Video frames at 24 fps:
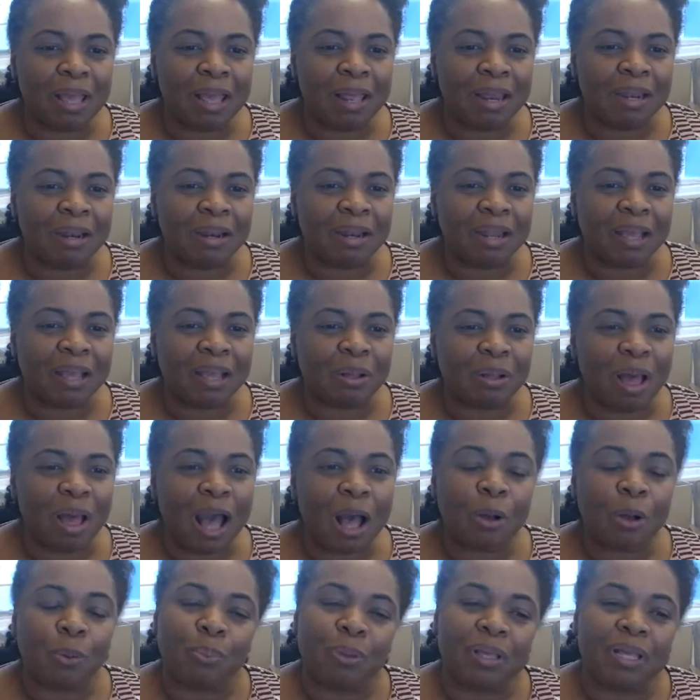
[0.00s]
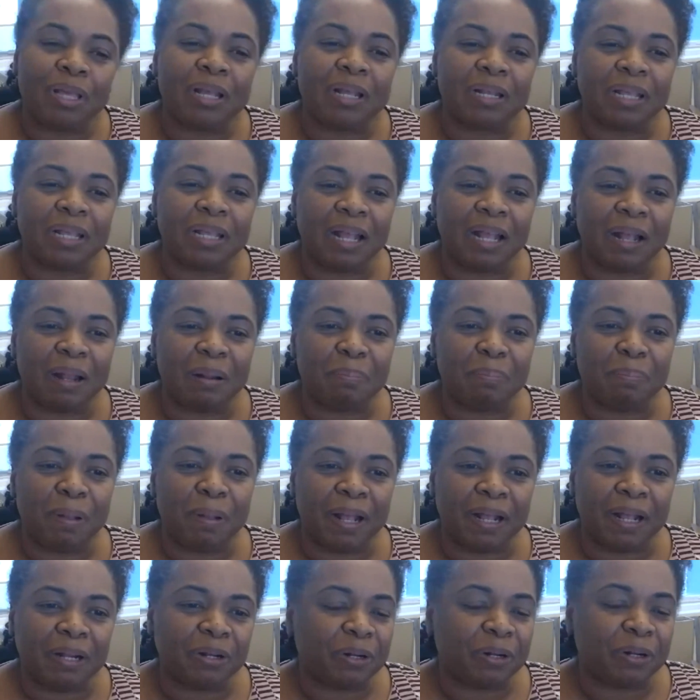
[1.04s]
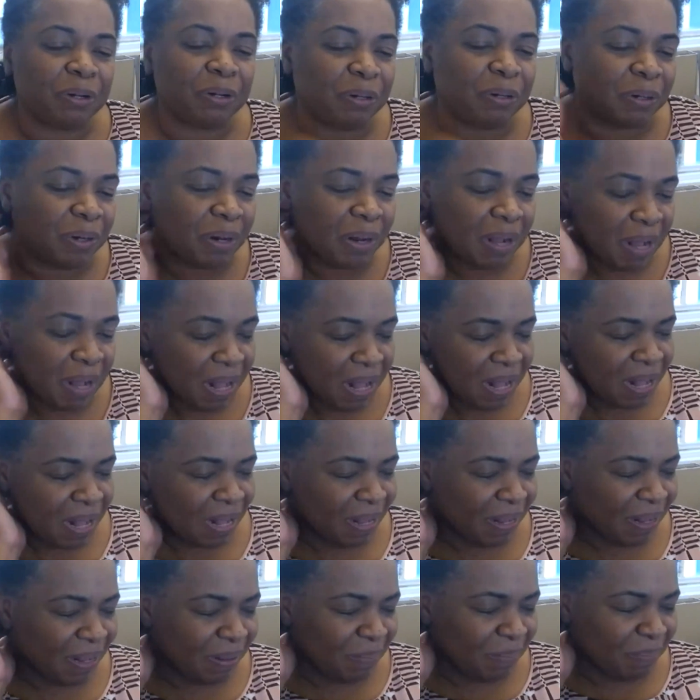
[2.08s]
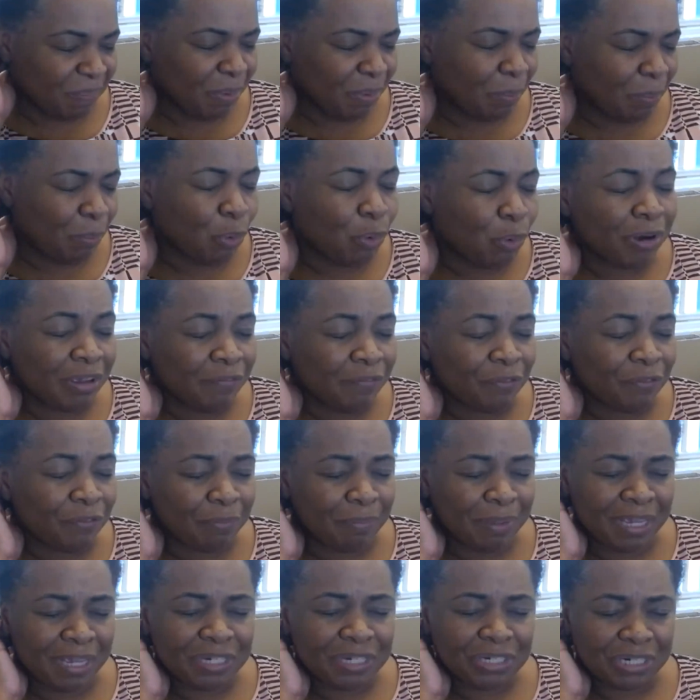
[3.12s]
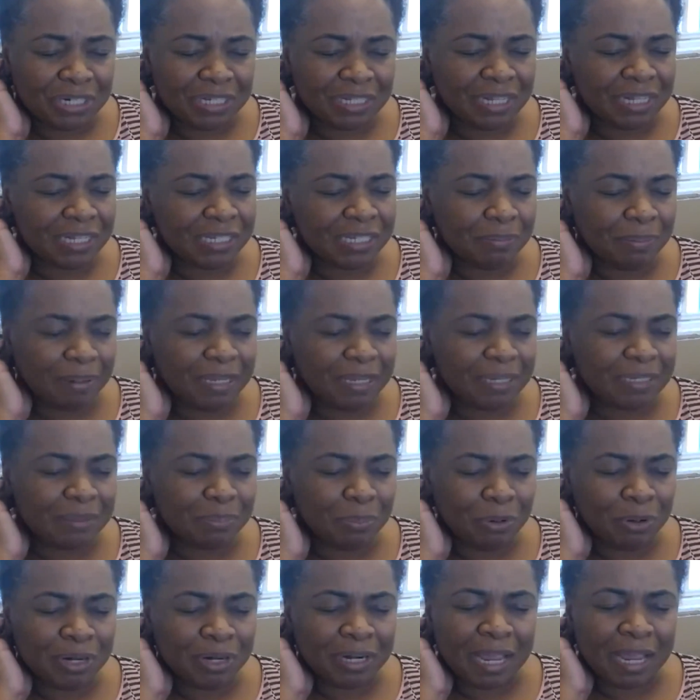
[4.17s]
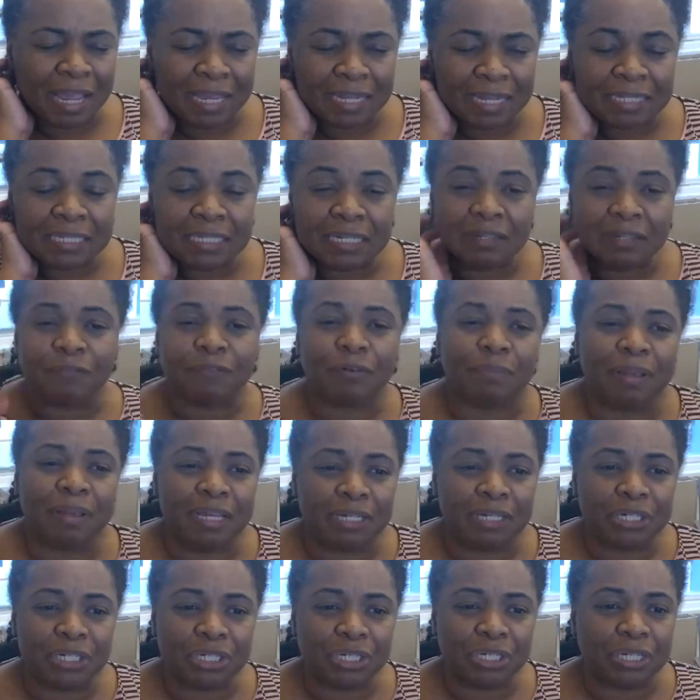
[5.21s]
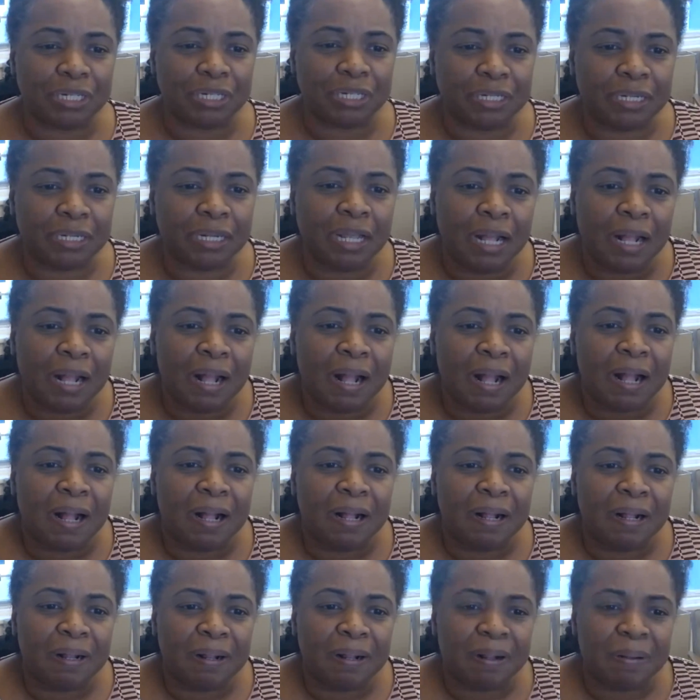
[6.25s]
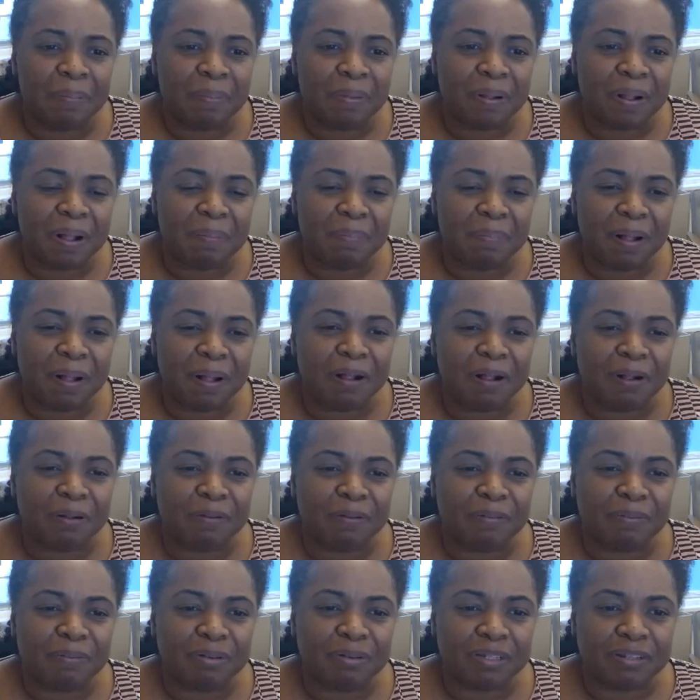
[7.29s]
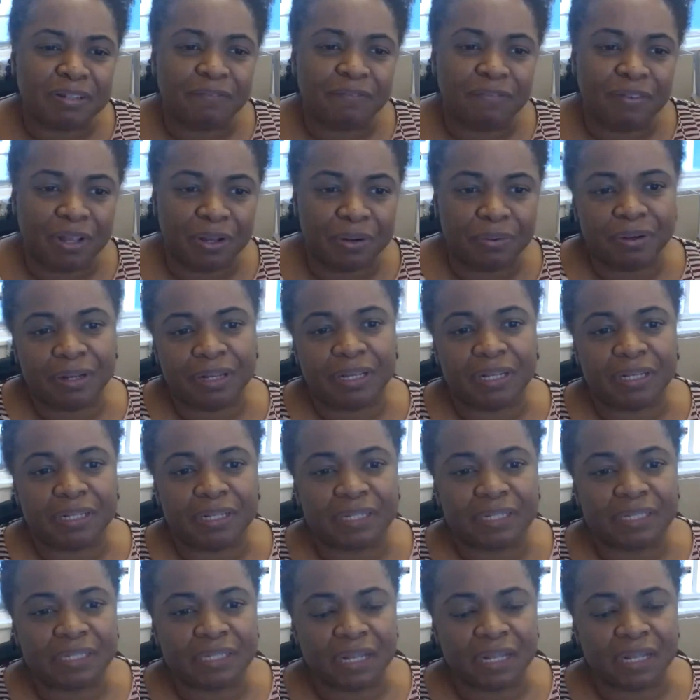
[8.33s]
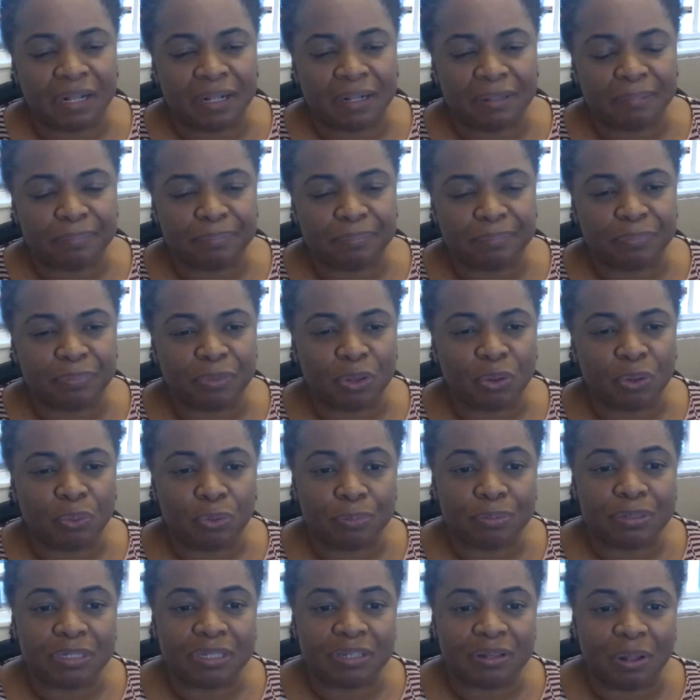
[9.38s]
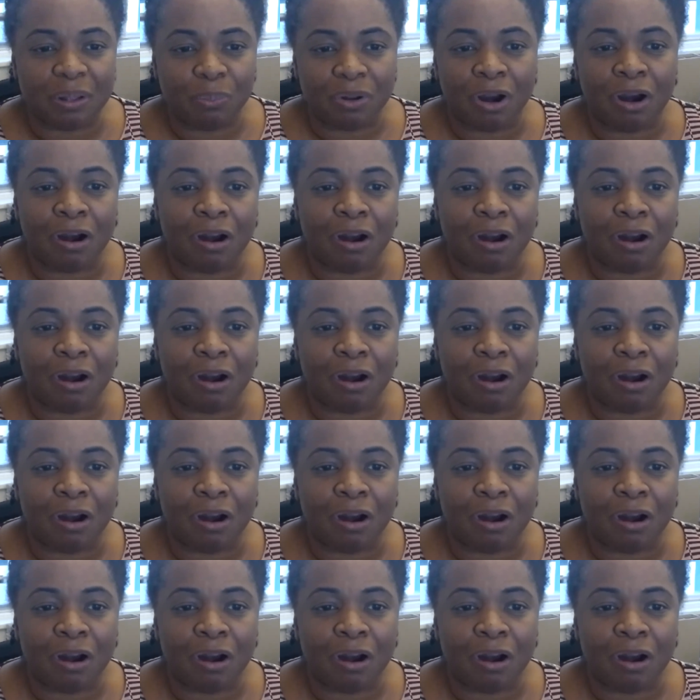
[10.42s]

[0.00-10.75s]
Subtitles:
and like how we could get better more information in that space, more enhanced information about various groups that